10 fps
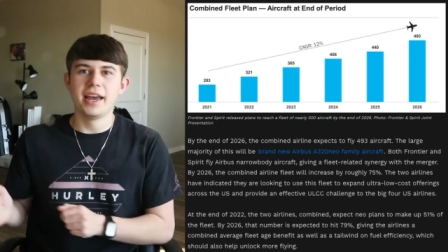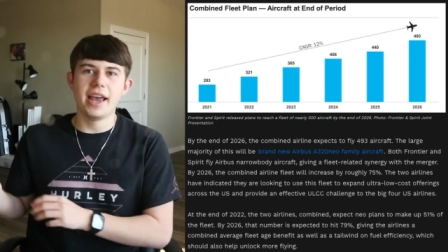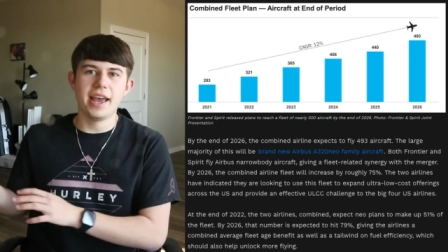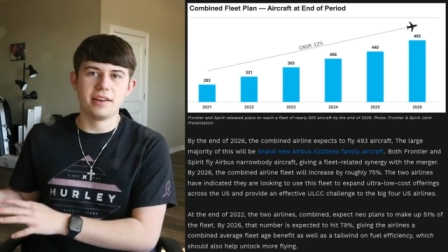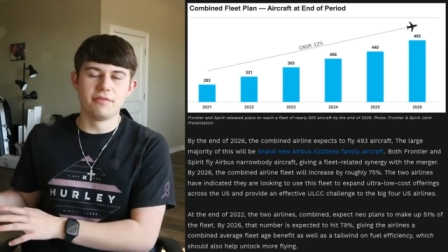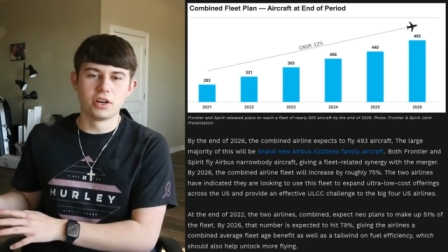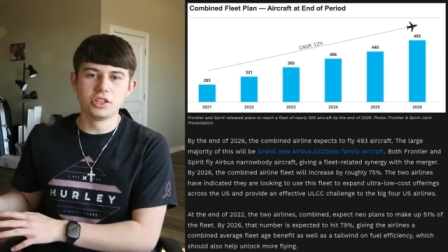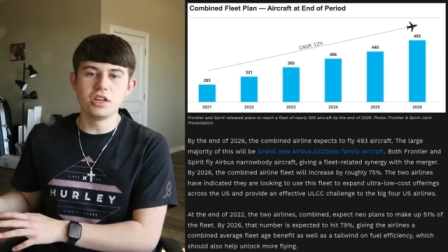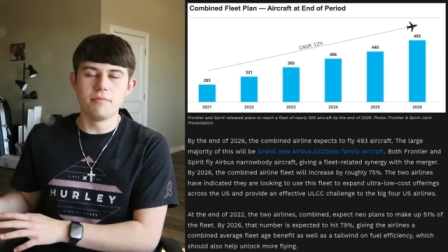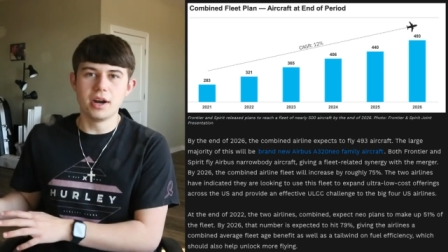and
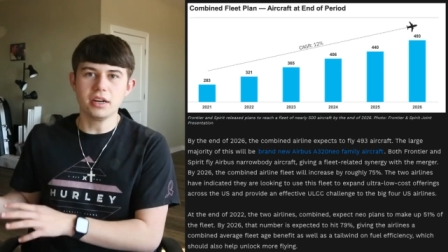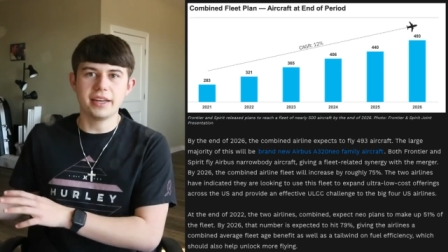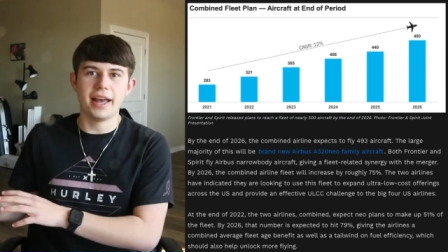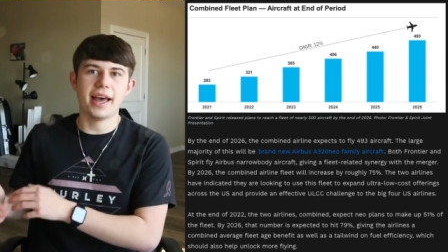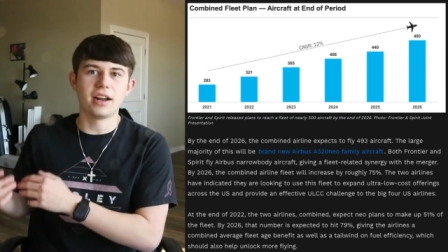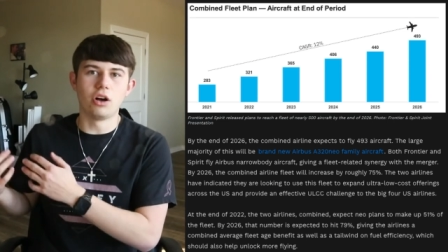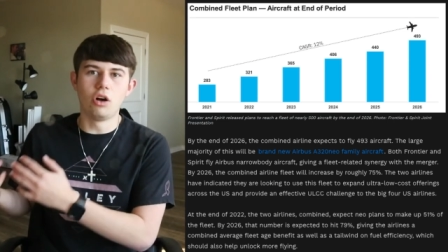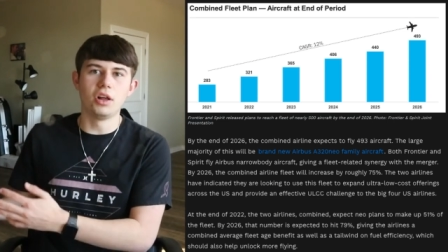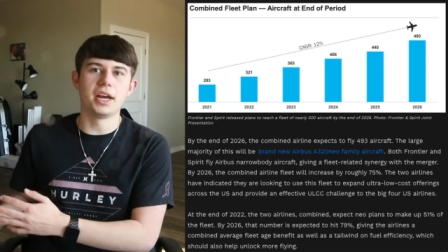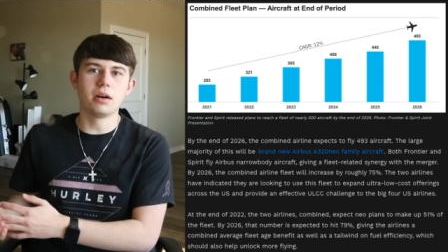Virgin America had an
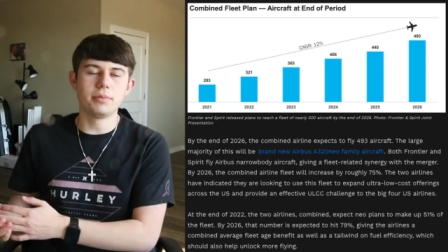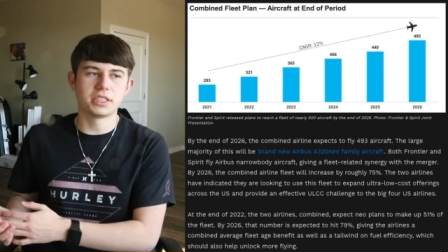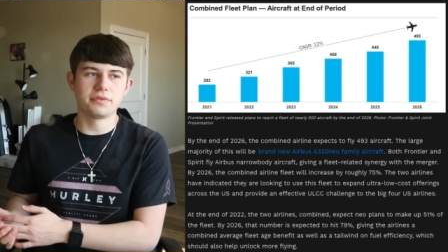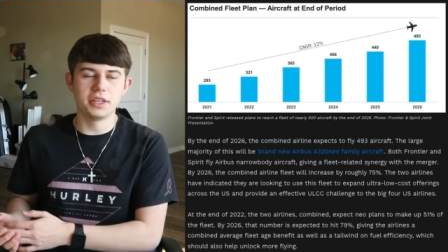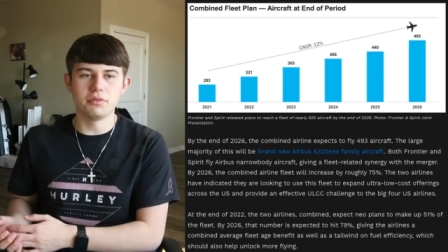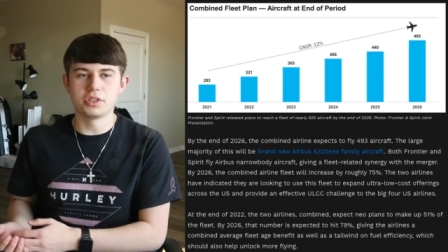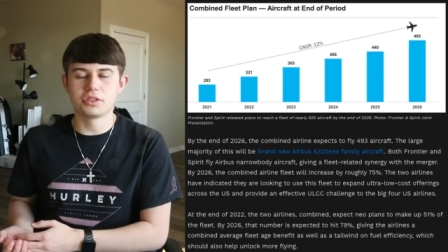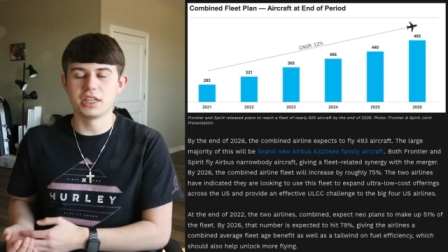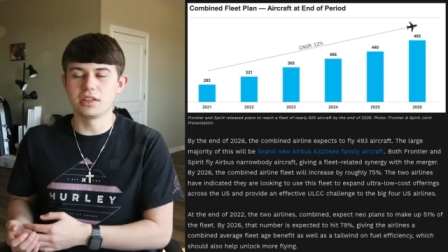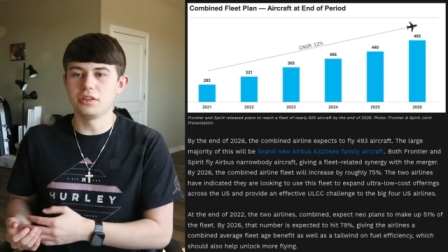all-Airbus fleet,
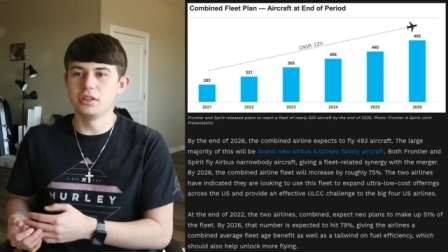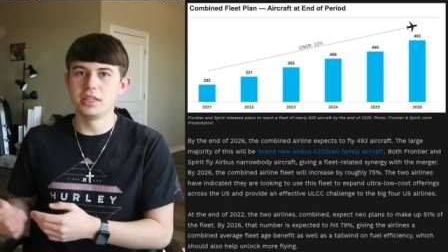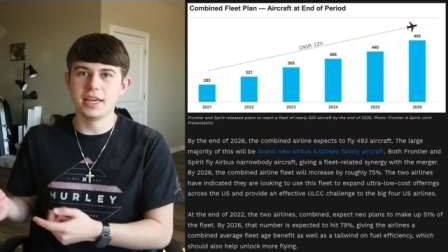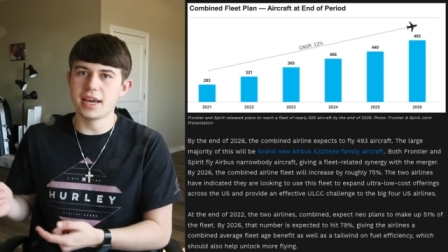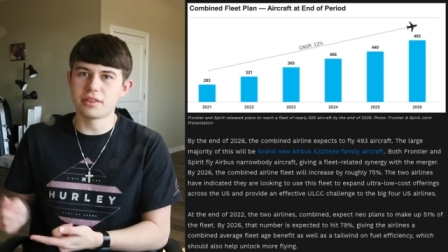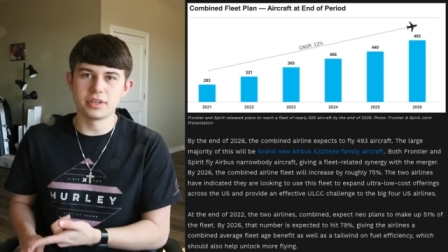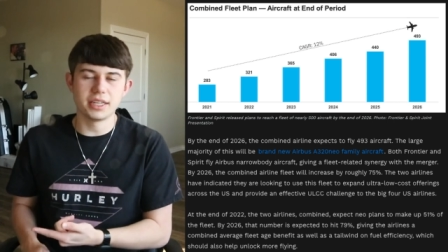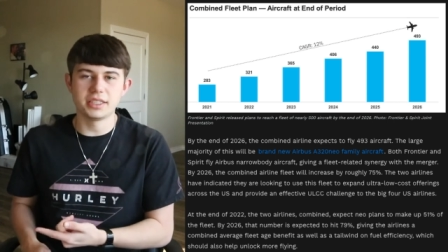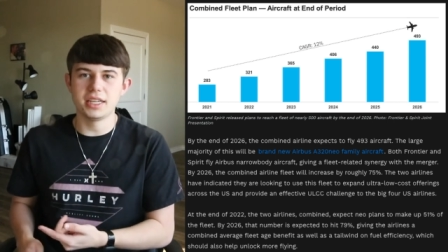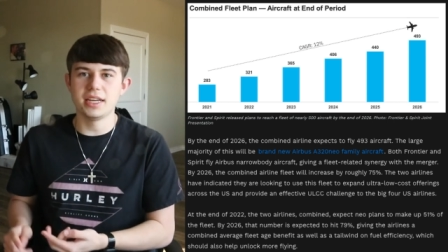which included the
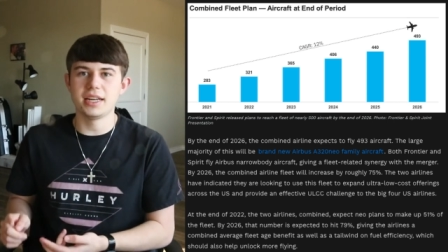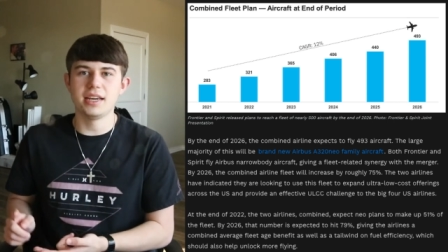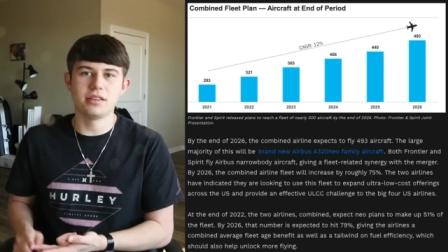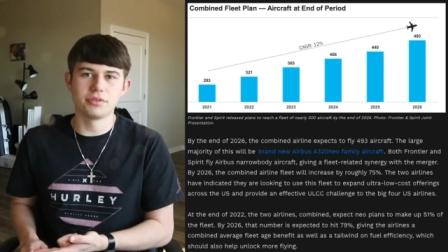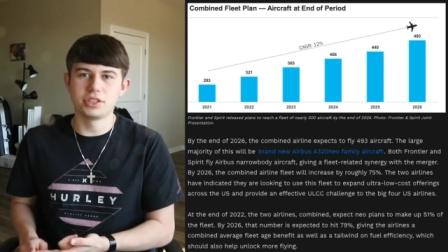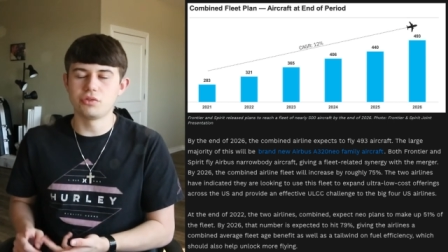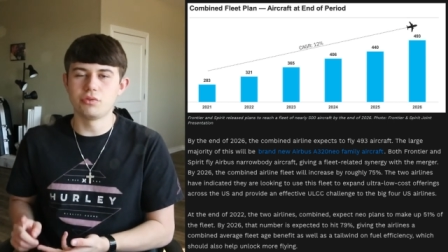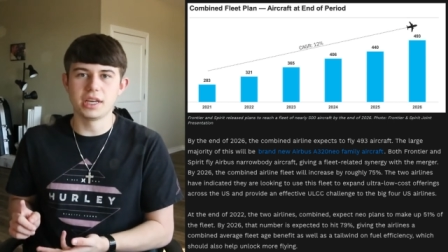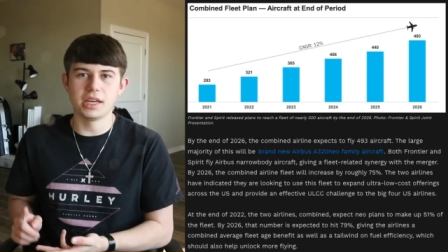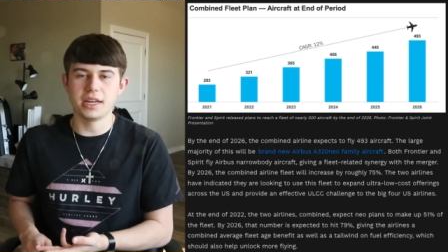A319,
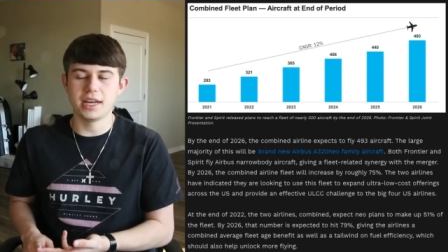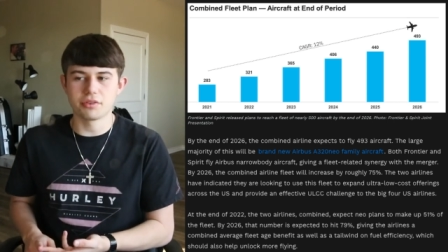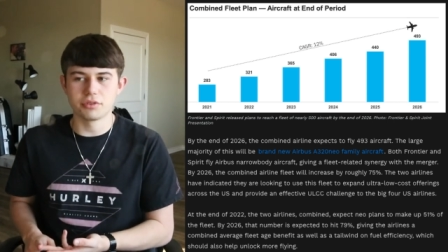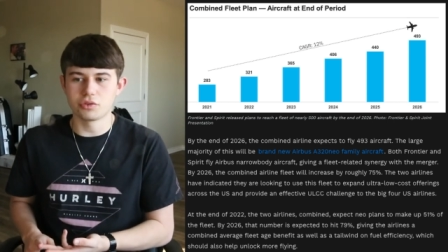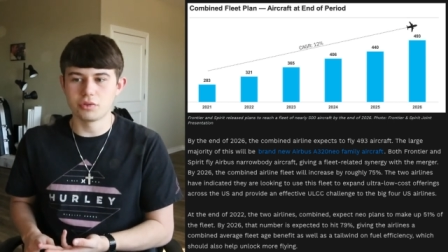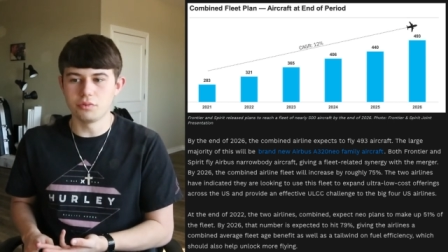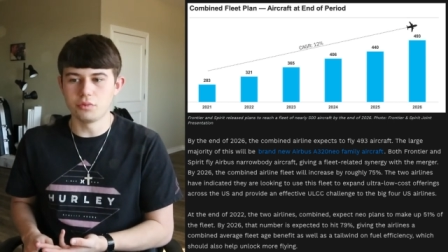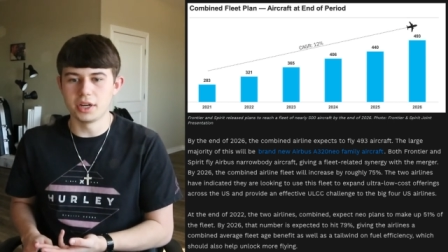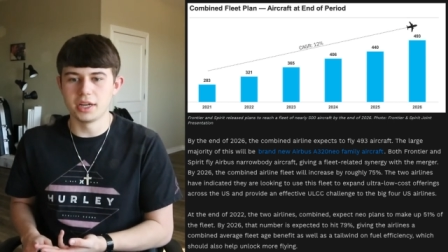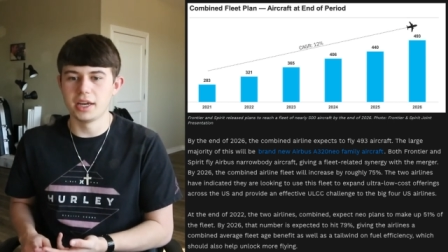A320, and
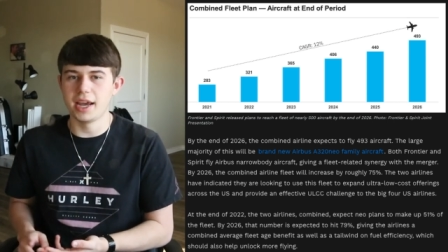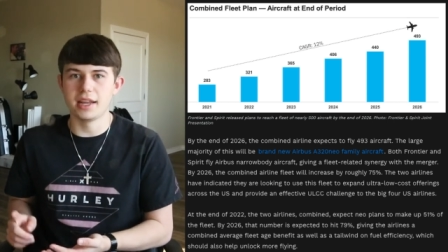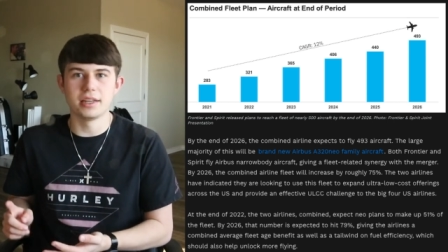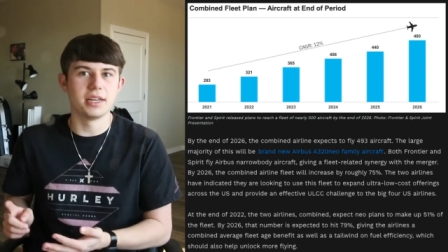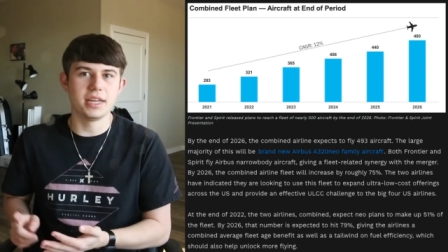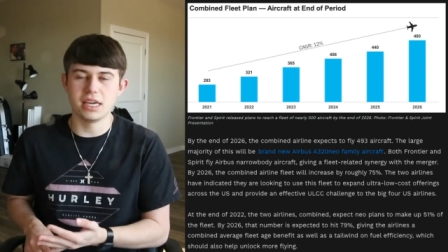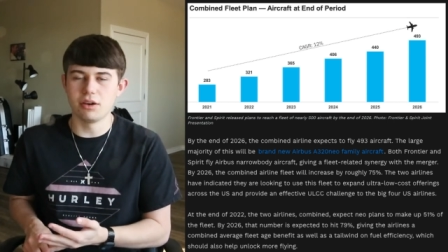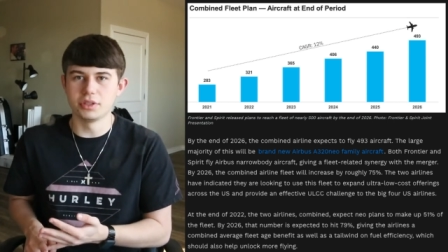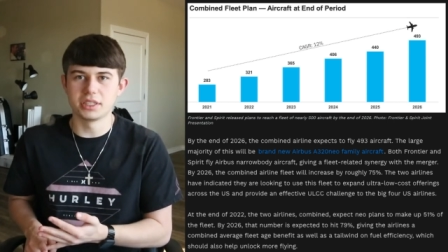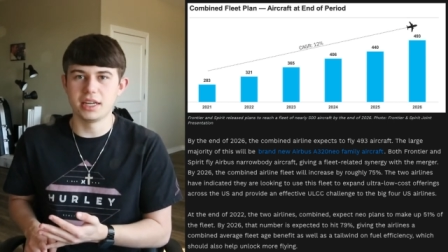A321, and the Neo
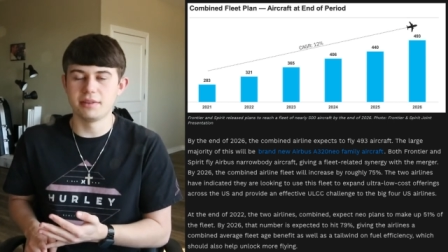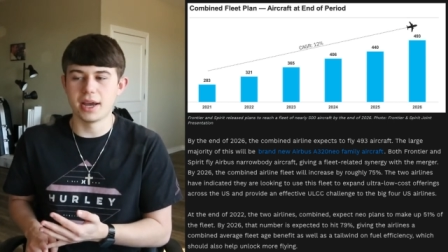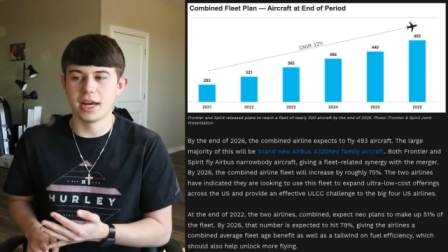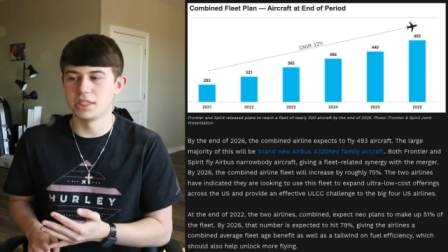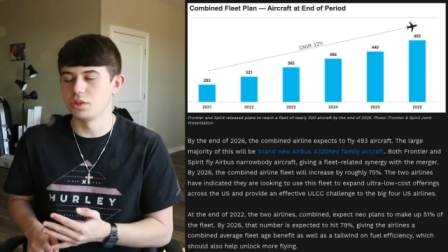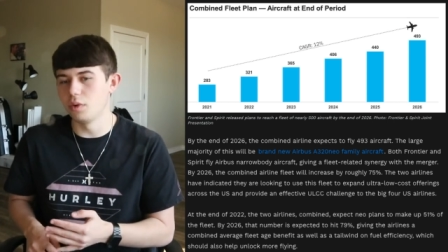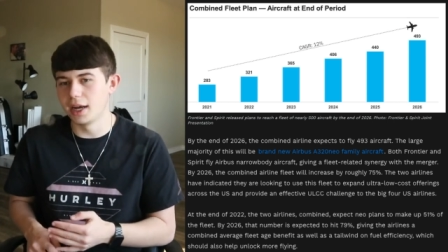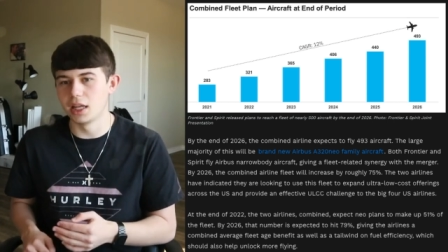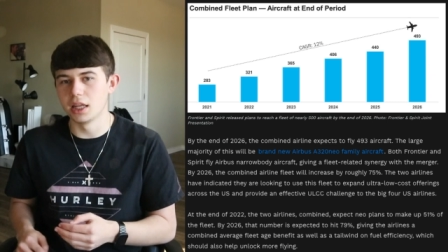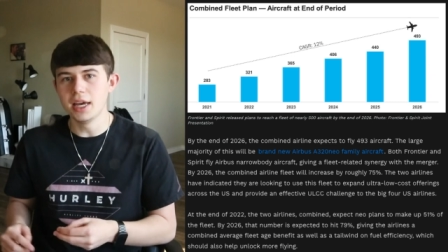was inbound as
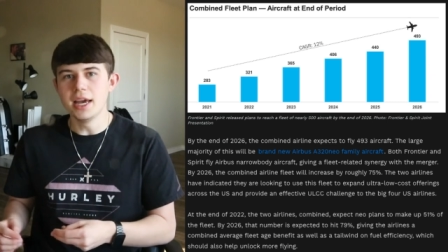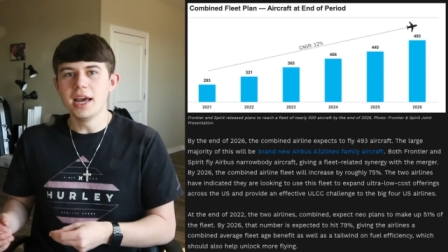well.